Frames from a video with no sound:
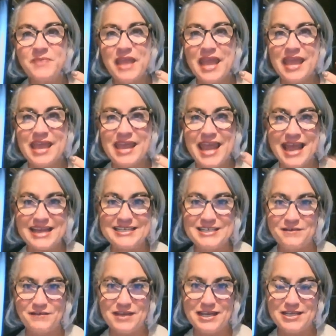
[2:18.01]
and
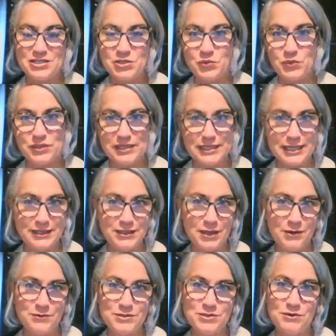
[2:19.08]
activities to really get
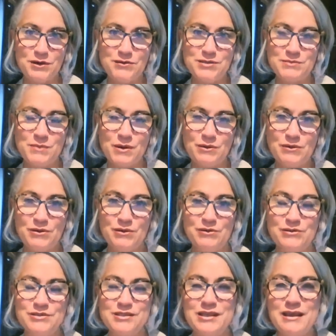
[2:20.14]
those gross
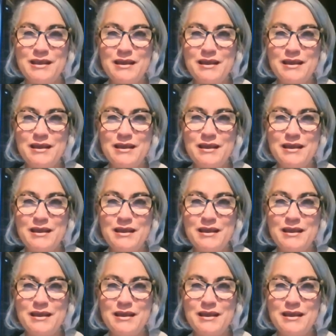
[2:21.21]
motors,